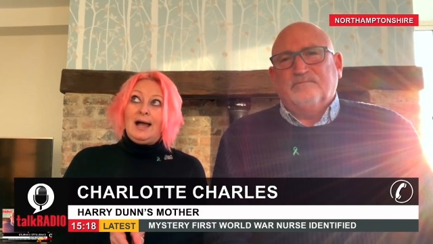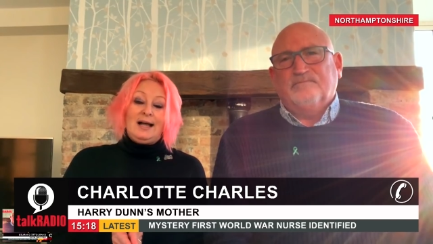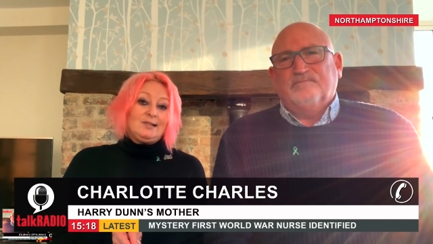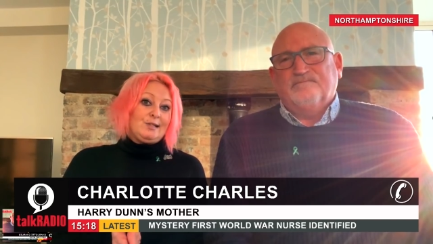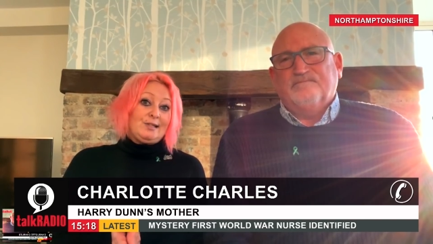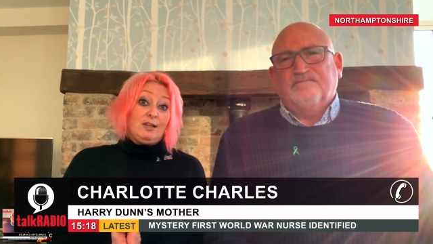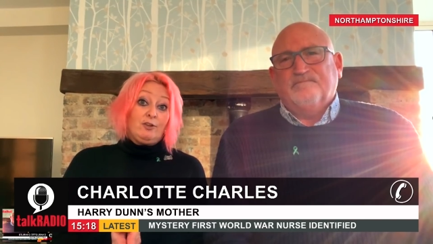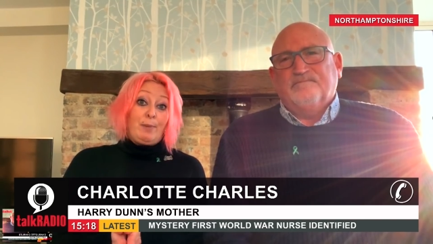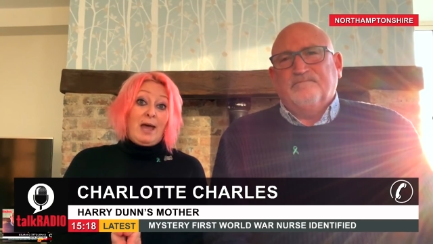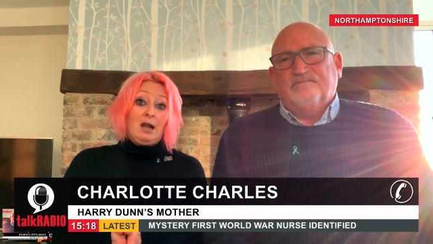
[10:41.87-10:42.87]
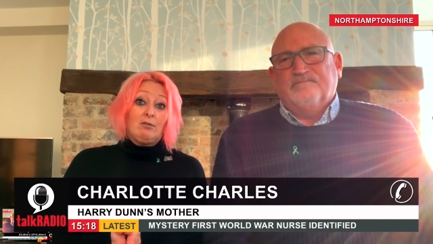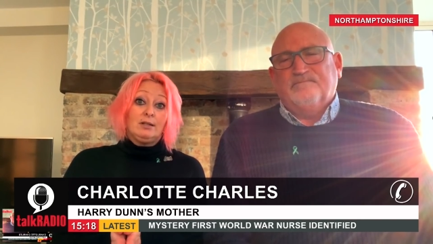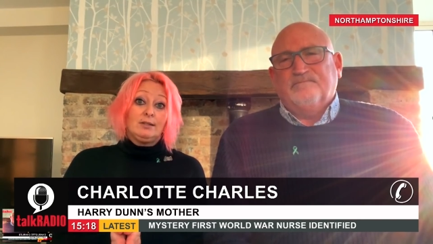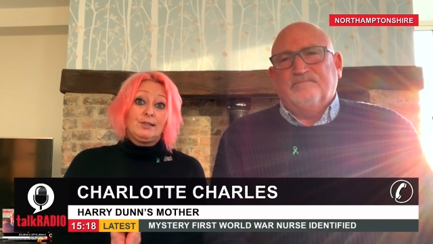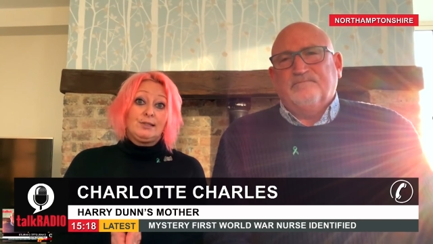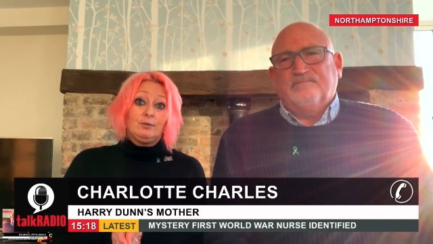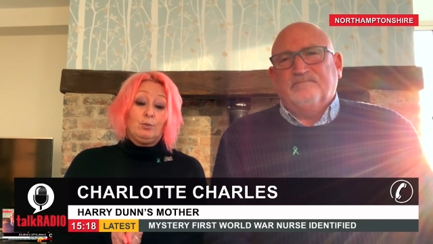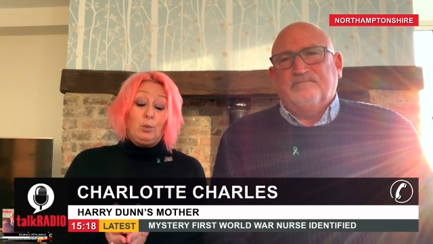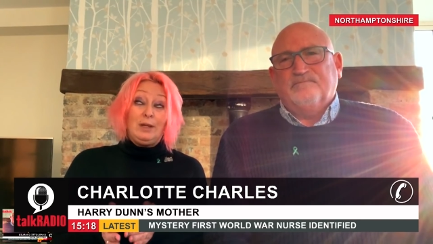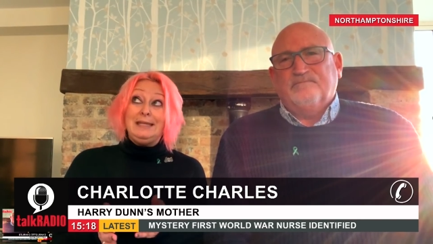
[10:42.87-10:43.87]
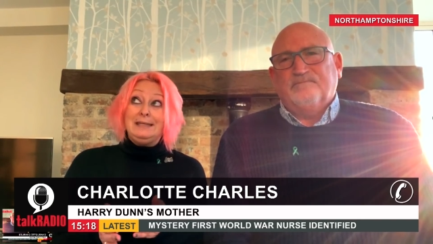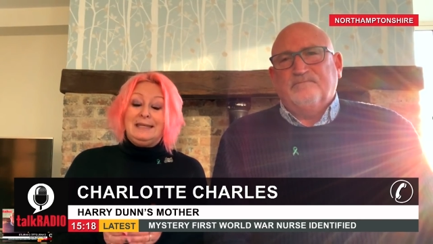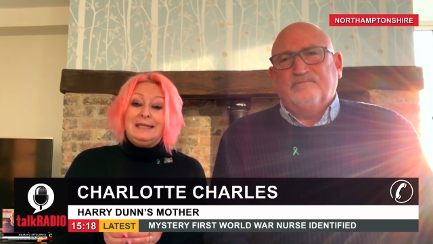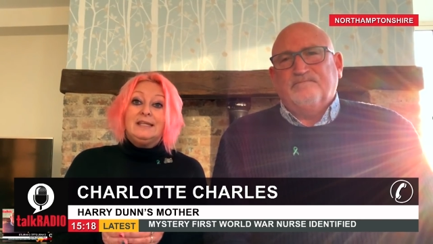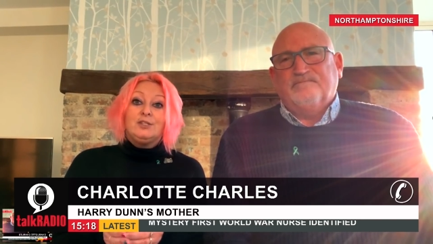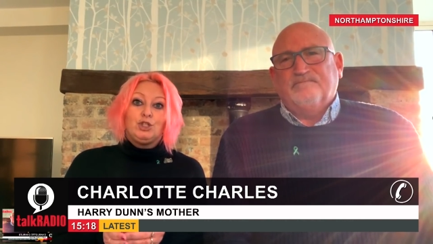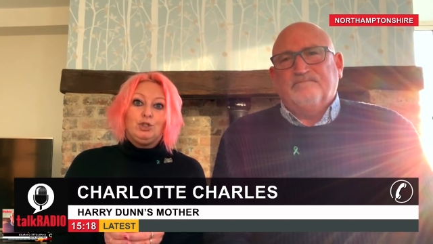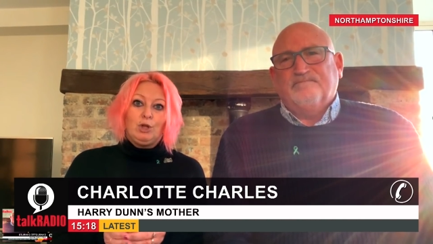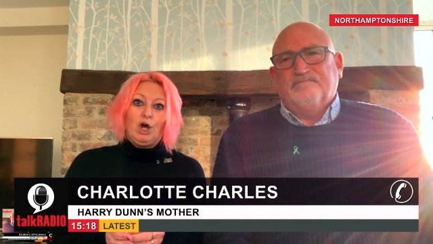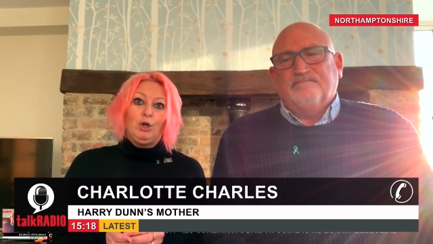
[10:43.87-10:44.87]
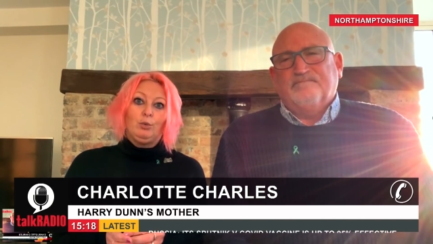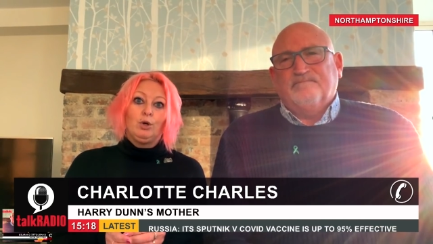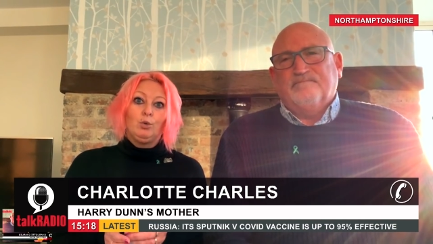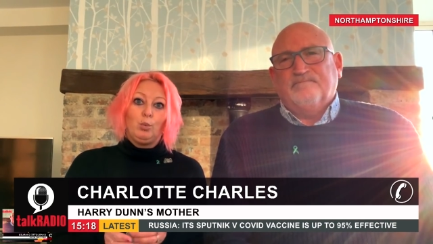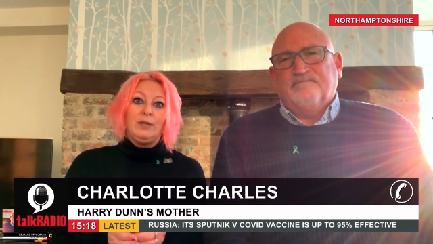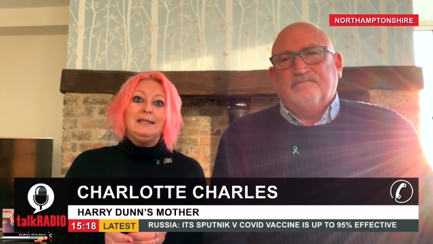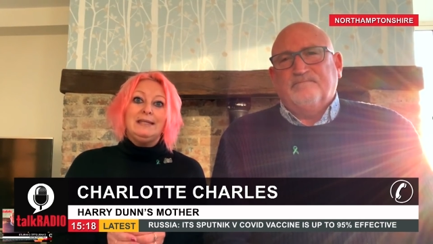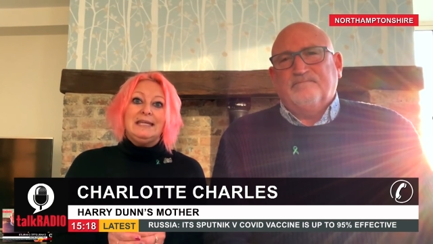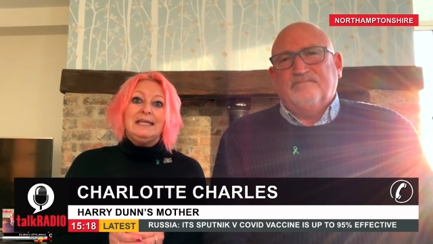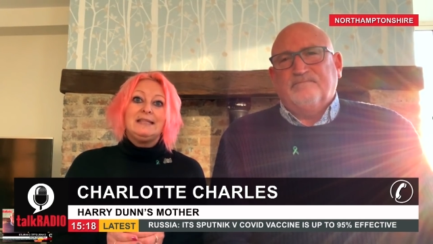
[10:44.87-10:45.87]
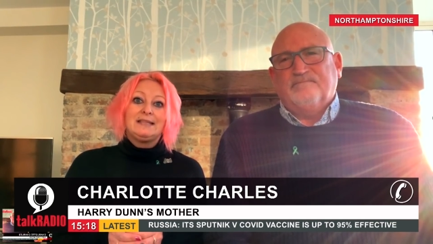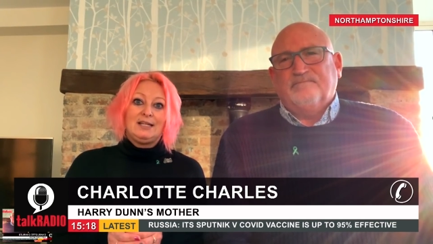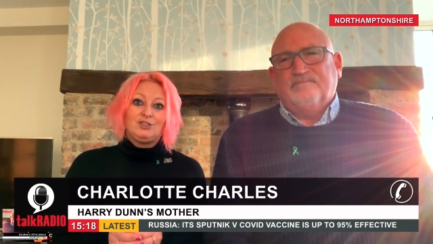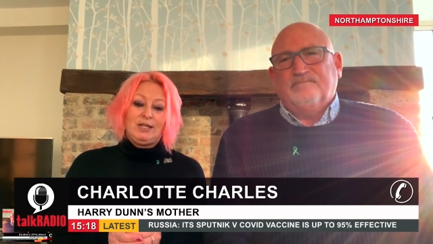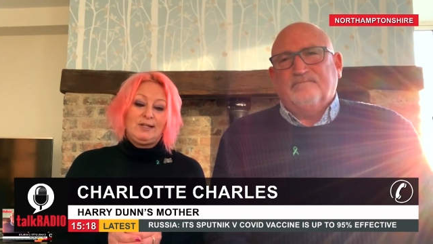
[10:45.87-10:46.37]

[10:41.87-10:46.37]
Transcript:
Speaker 1: as a set of parents, we need to know. We need that